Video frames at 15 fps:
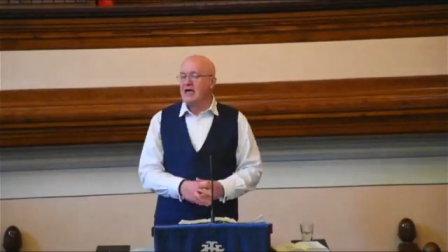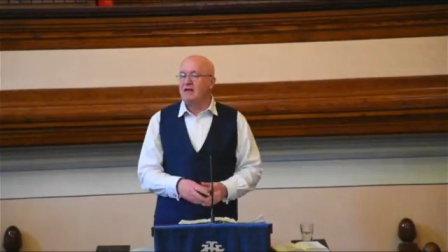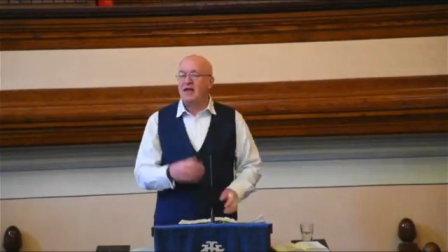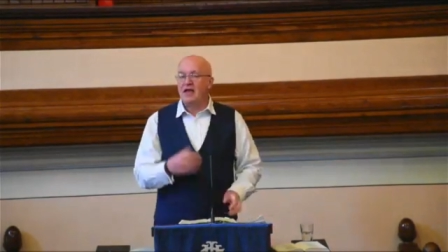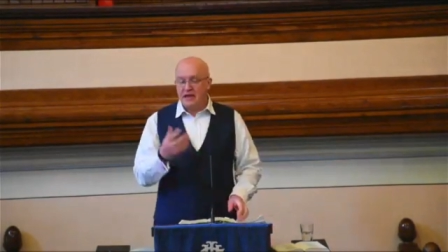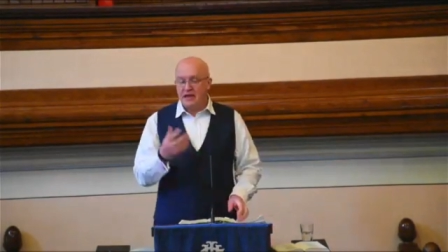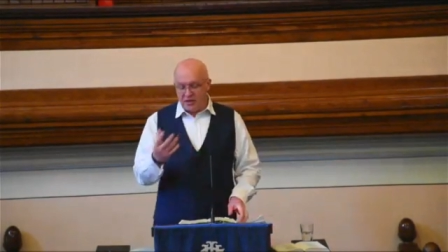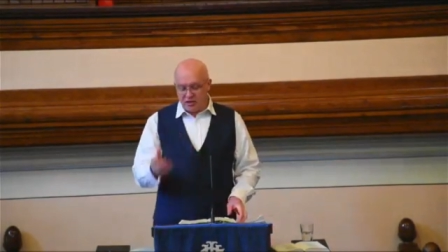
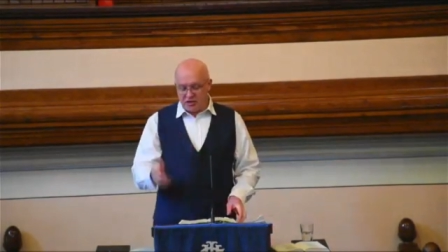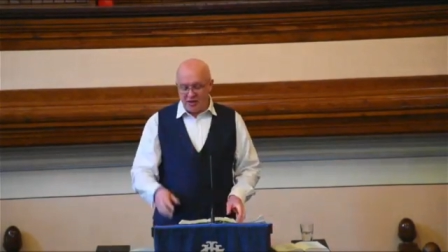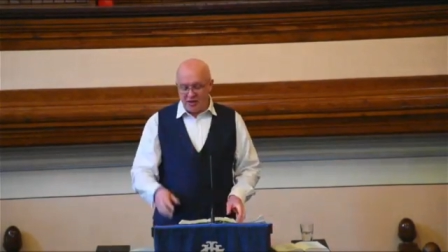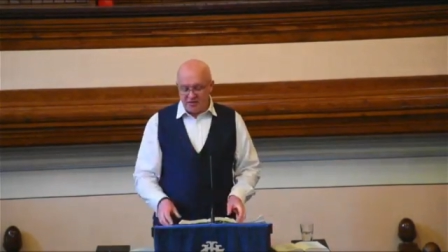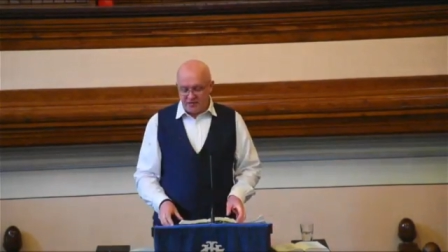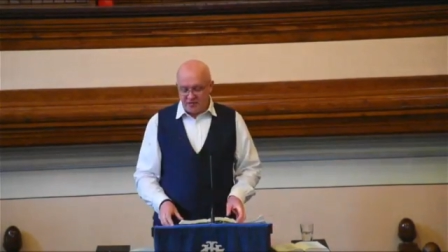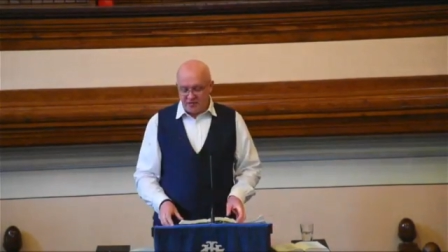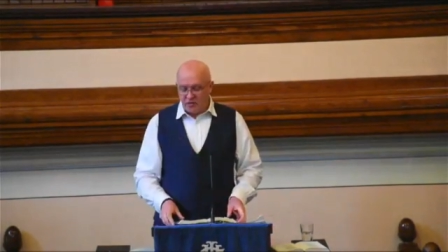then in chapter
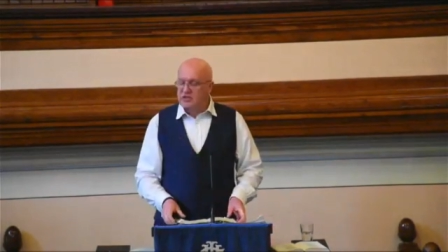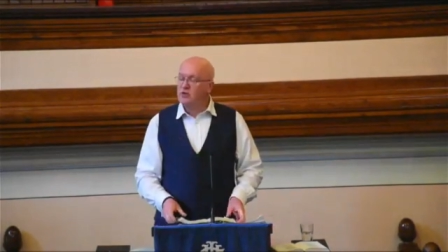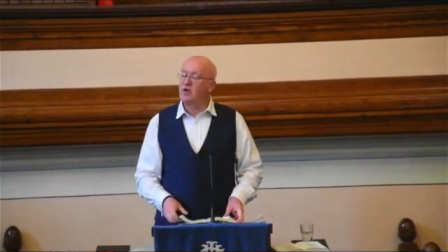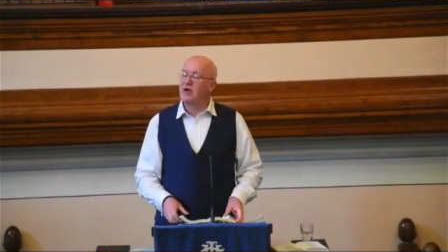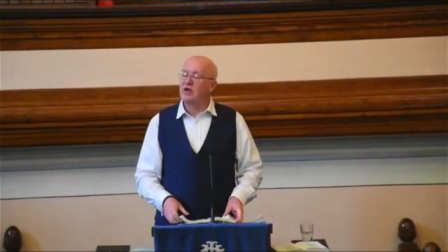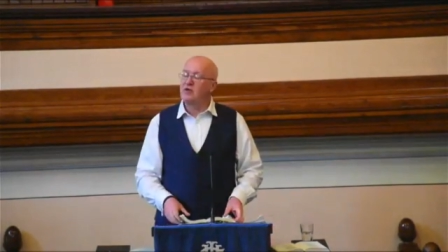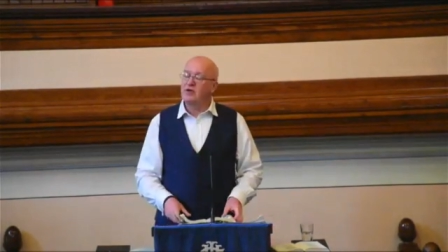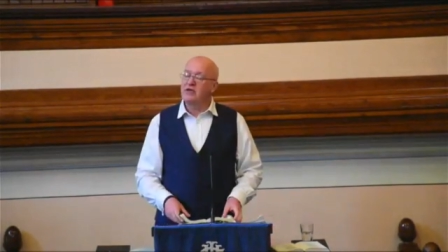
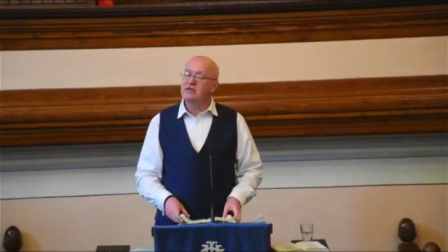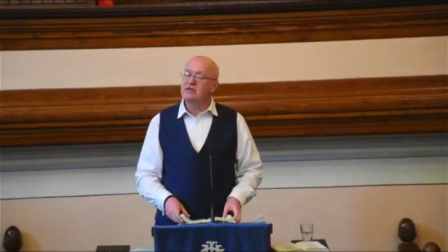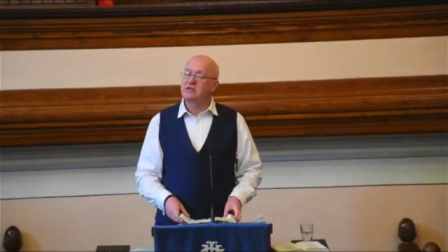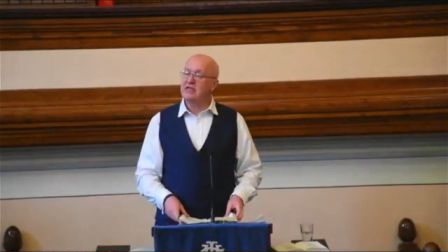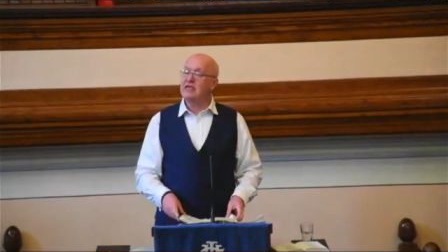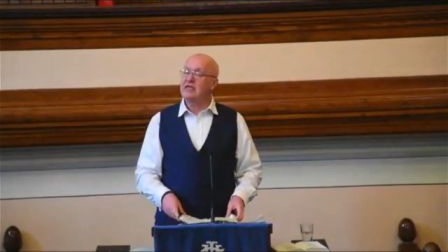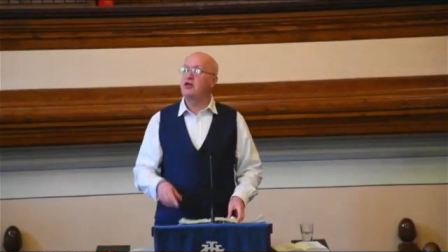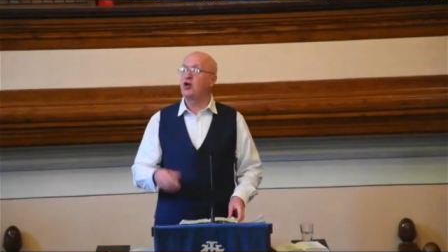41, we
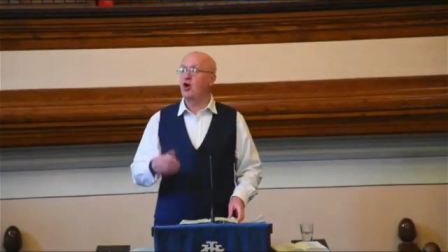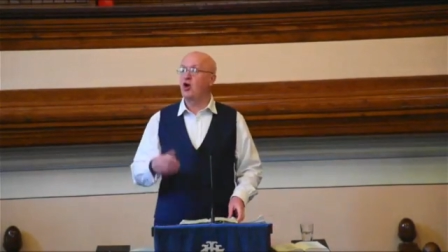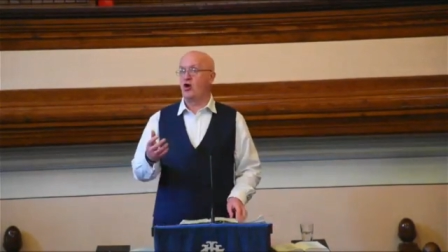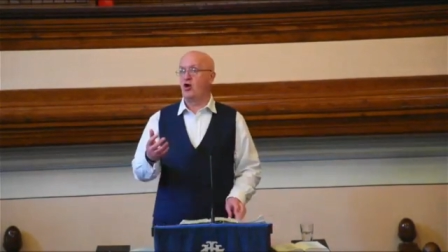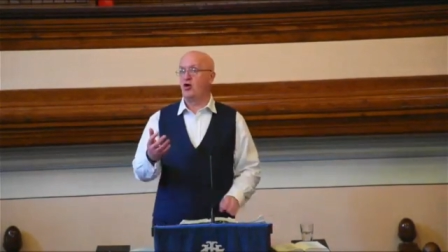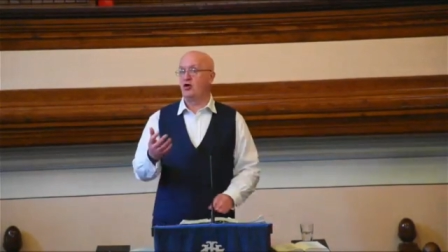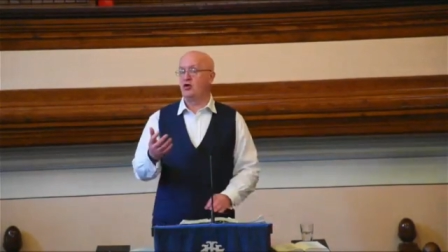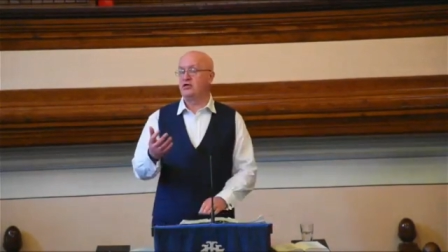see
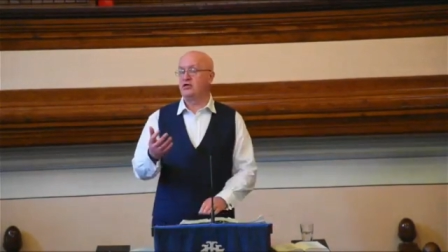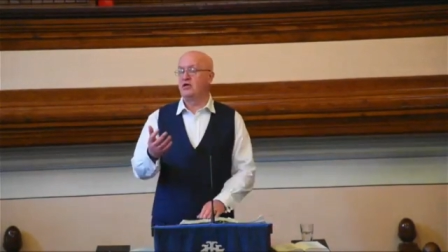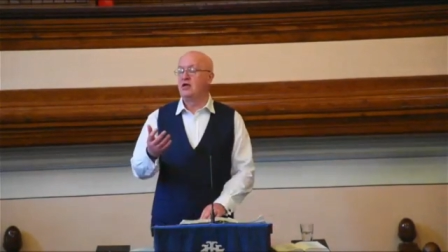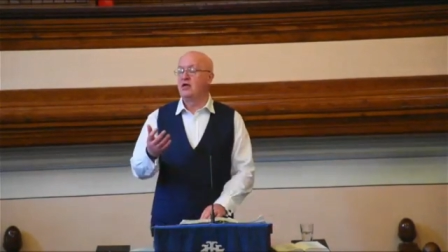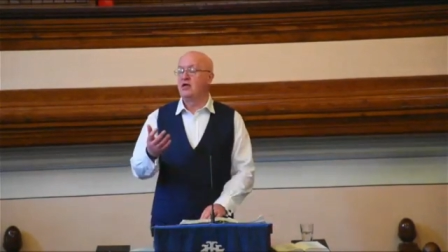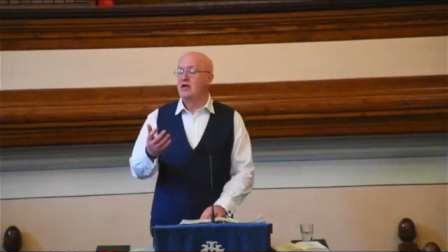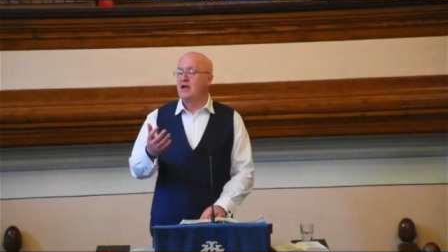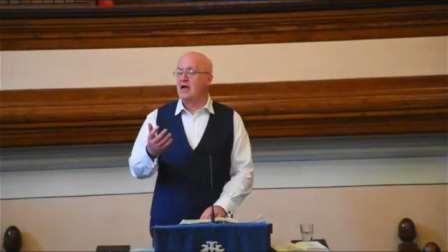God
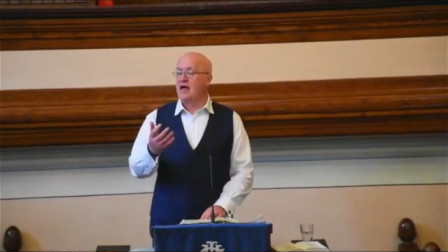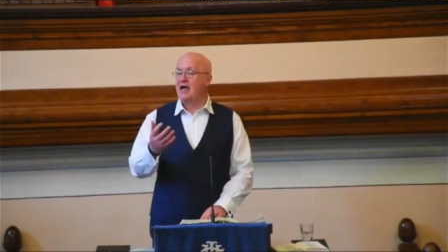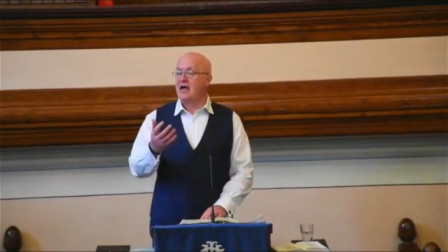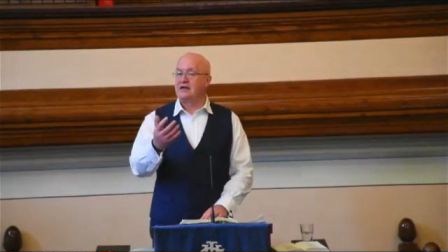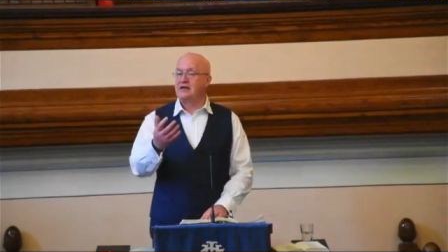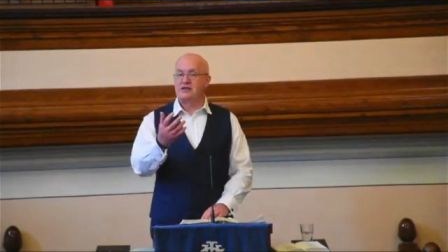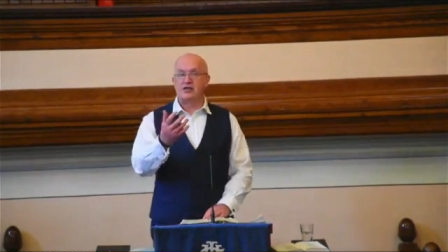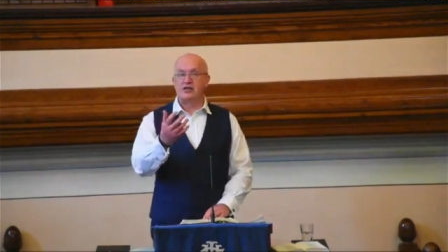
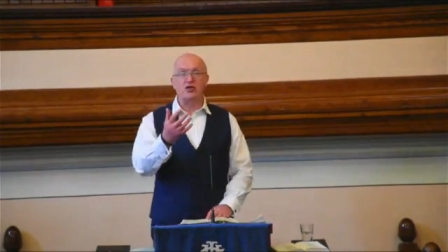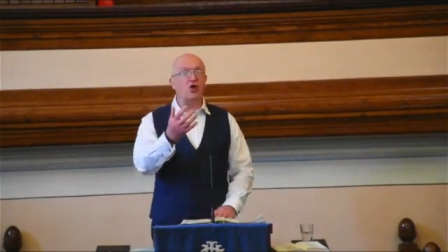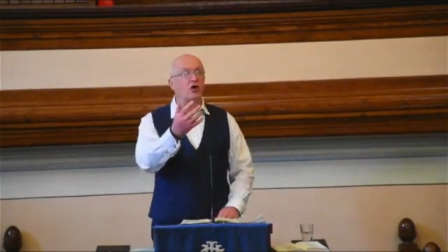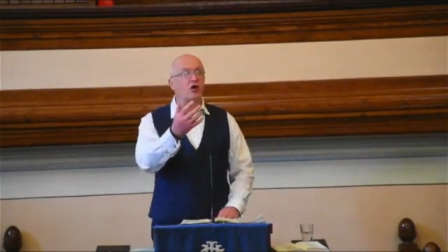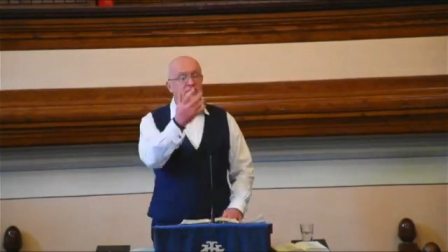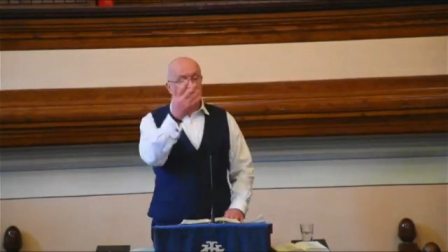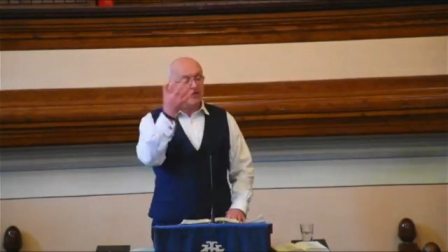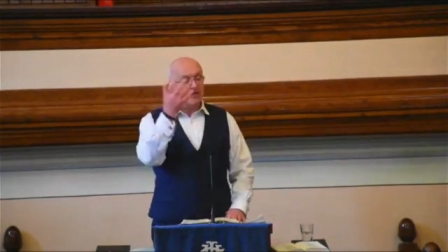as the God
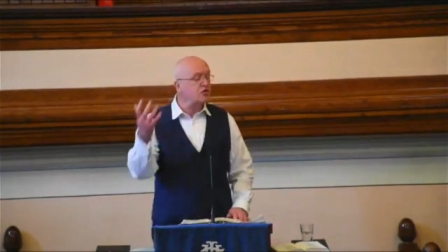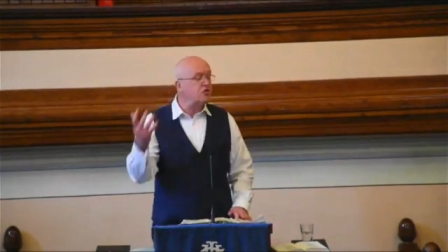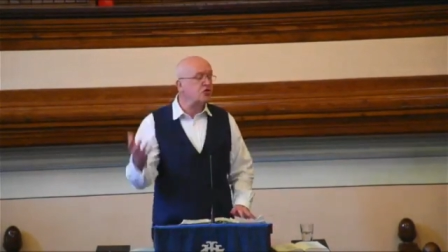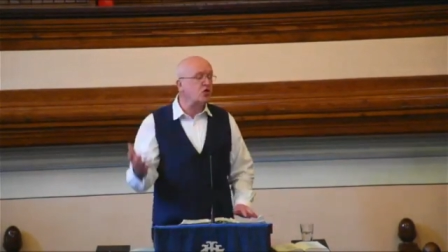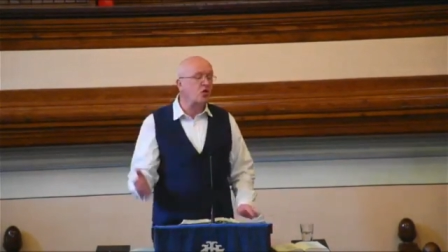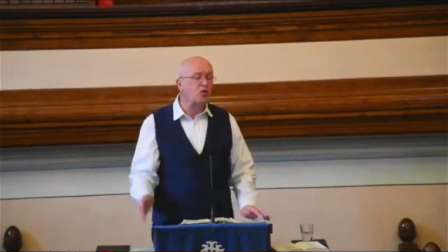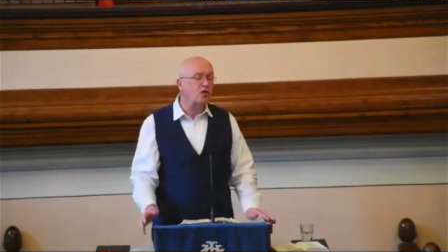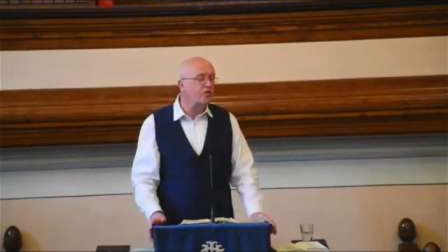in
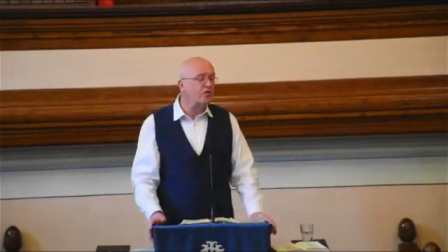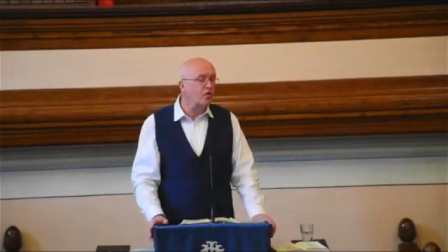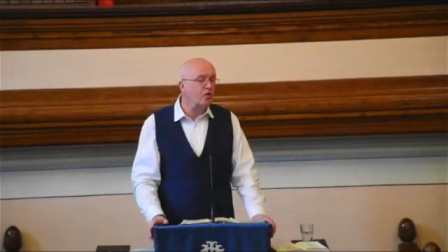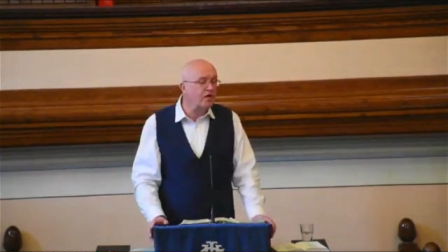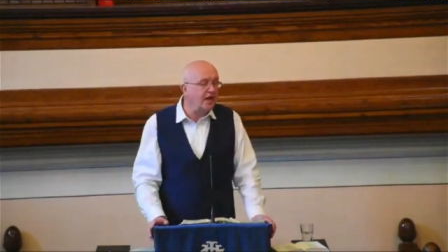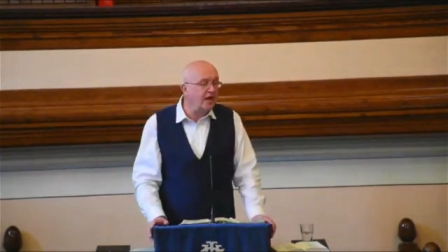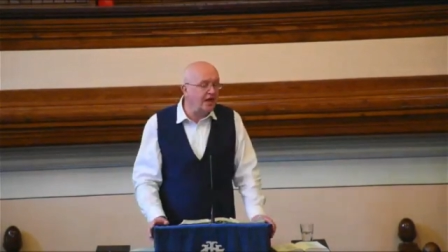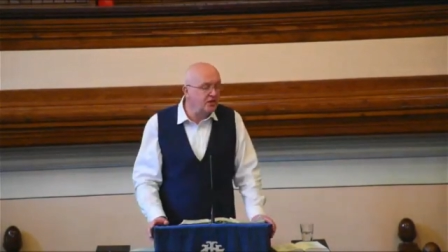control of all the
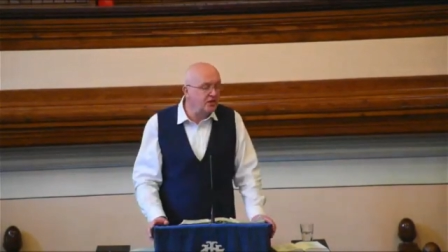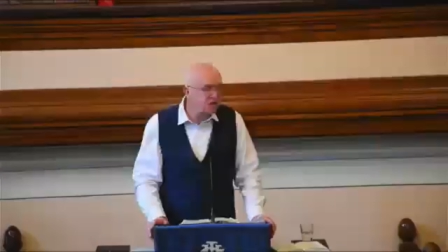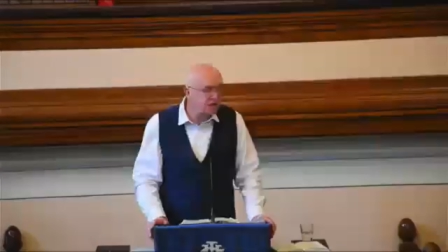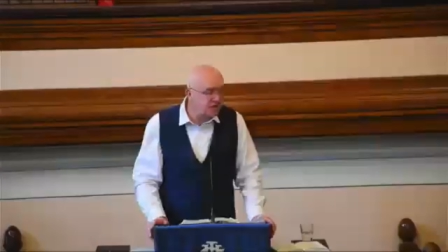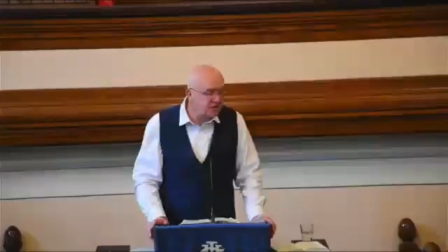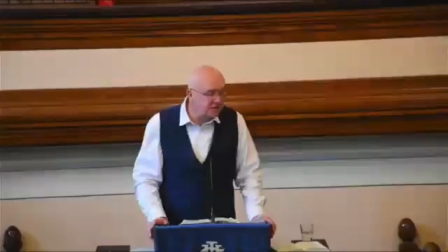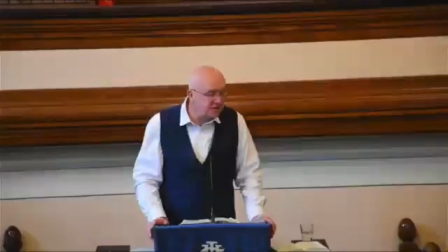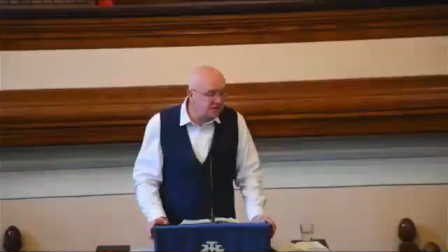
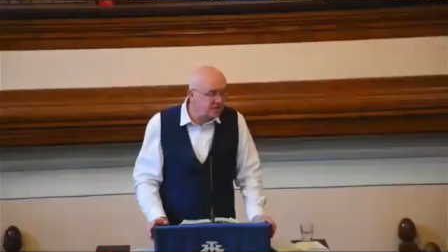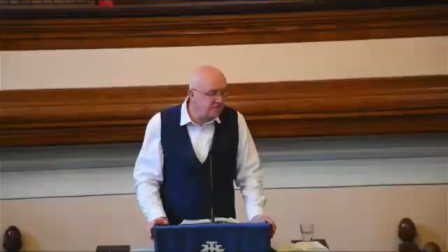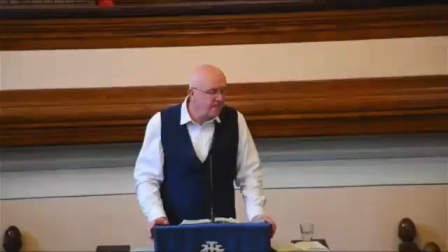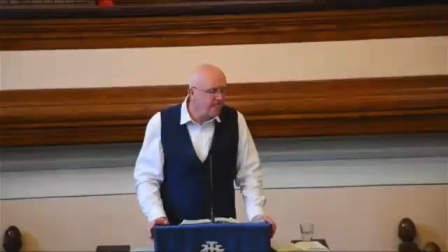nations,